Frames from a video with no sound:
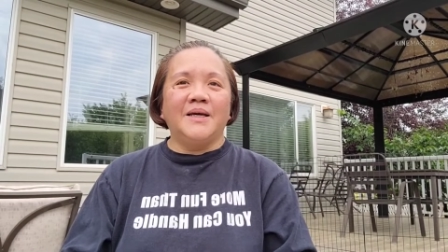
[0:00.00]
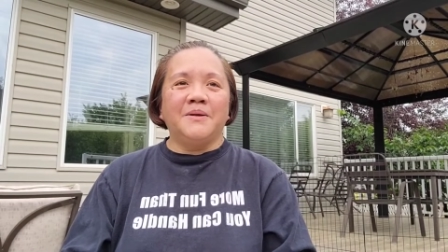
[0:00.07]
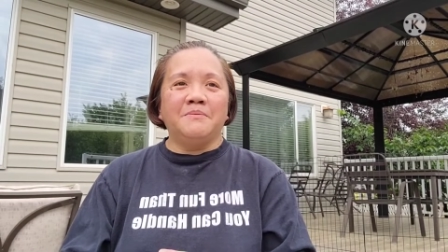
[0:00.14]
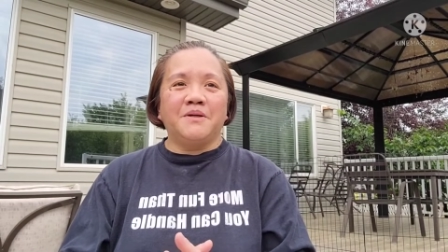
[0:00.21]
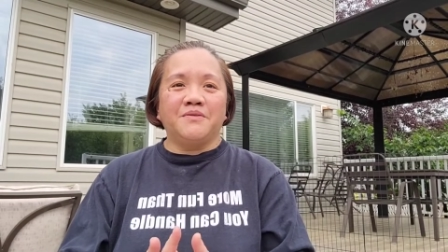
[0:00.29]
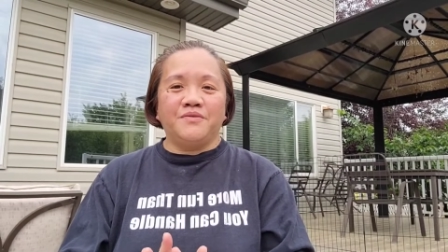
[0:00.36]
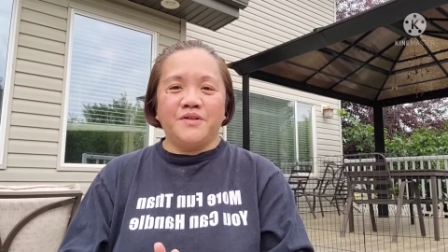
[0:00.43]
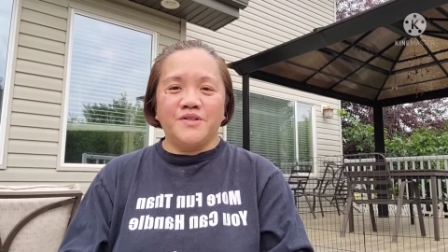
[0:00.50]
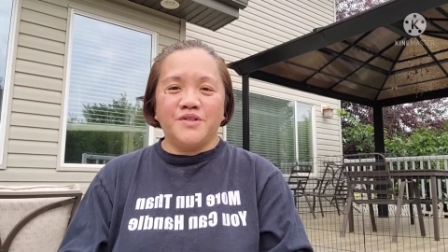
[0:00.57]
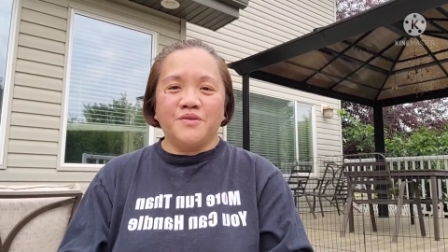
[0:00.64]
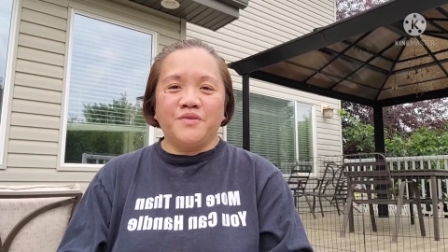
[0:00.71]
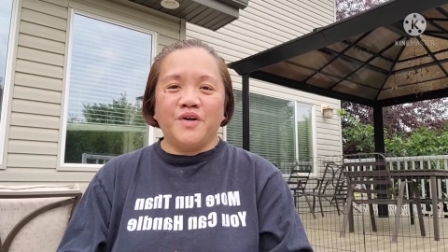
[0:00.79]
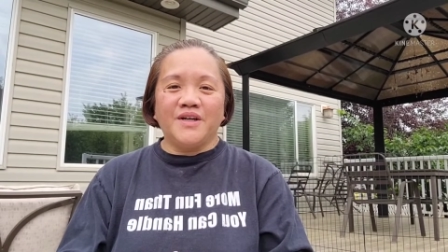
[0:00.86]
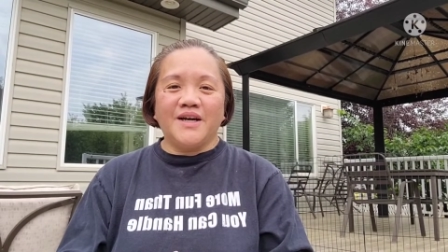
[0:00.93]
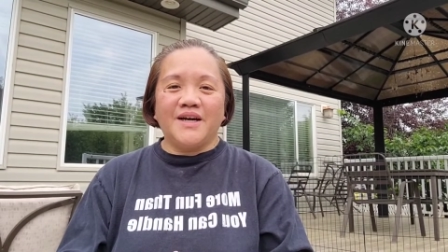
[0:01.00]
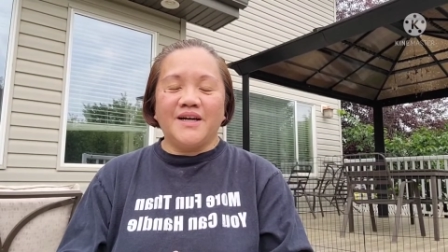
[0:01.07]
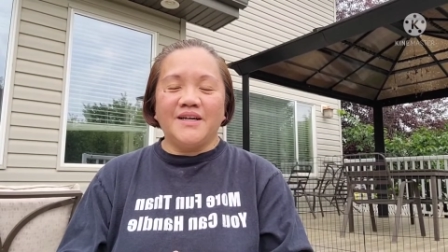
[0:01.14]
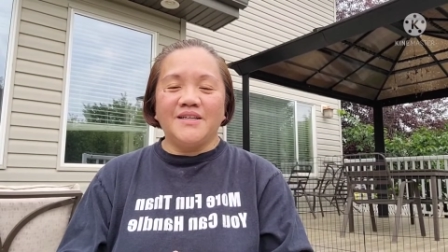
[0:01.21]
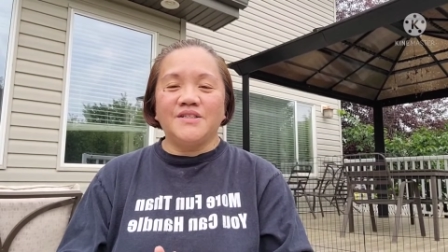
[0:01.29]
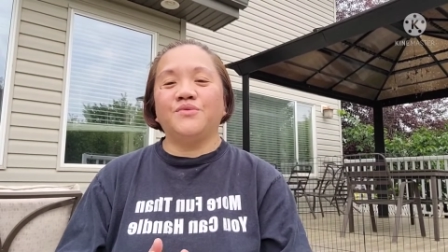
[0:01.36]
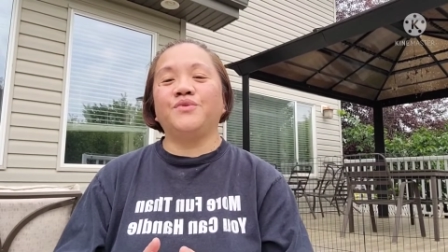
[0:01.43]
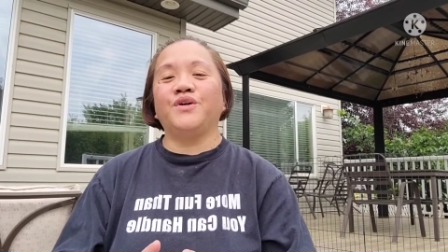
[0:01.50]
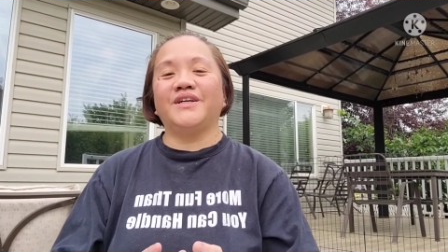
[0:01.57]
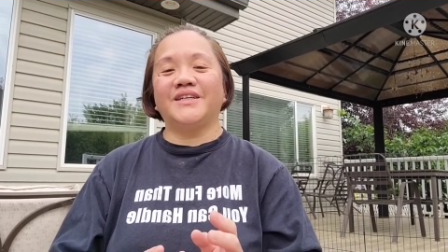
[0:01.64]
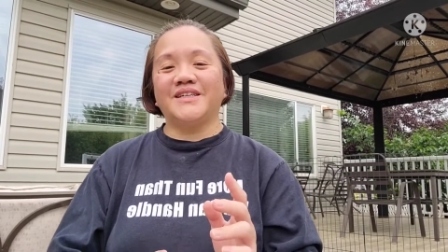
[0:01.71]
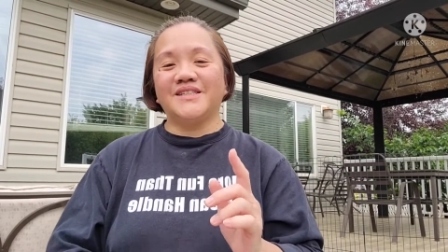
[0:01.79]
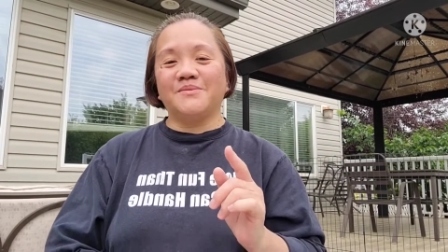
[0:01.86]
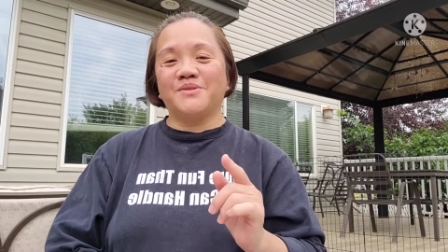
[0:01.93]
But first of all guys, if you are
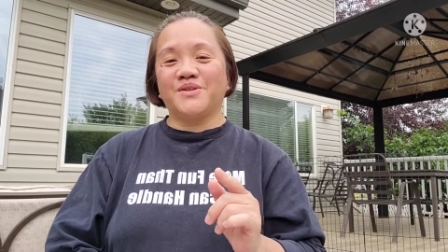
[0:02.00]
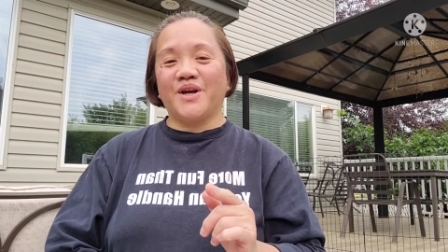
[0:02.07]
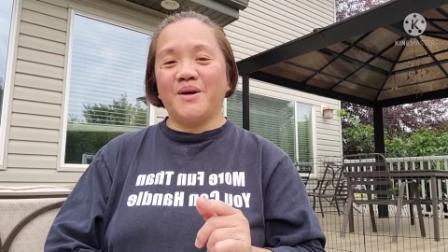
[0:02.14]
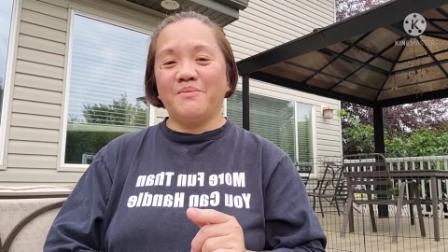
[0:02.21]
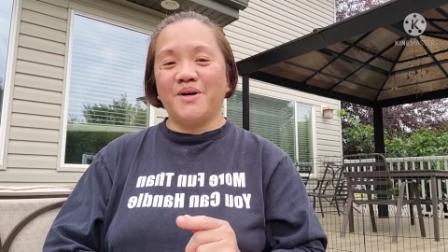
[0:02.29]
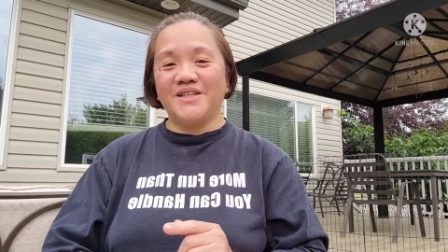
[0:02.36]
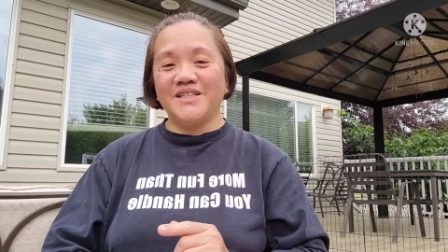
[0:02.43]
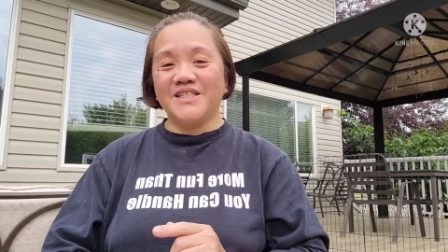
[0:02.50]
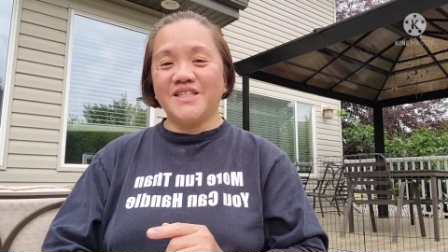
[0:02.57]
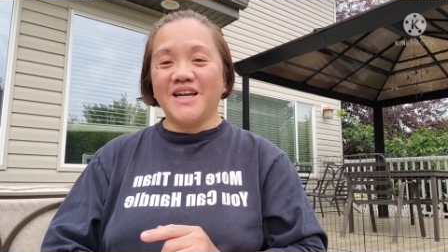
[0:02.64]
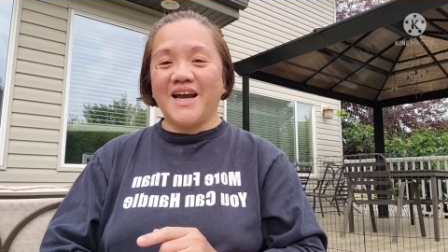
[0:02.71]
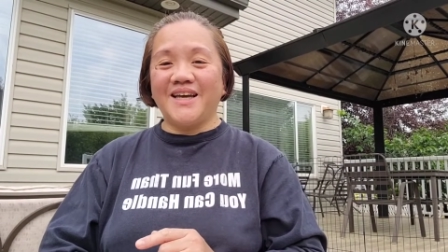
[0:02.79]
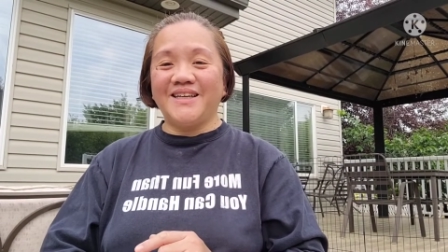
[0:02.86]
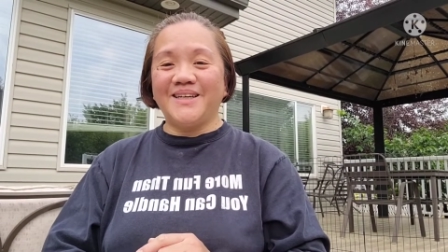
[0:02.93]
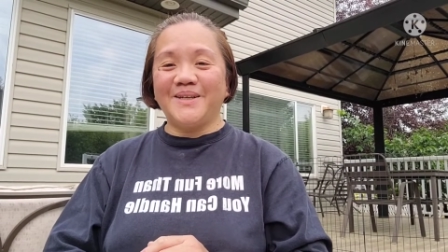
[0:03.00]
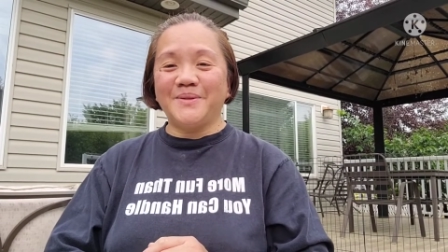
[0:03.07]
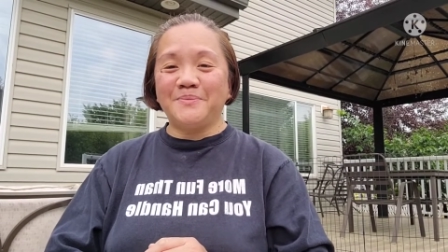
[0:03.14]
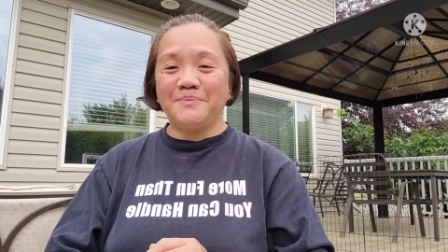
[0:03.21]
not subscribed on this channel,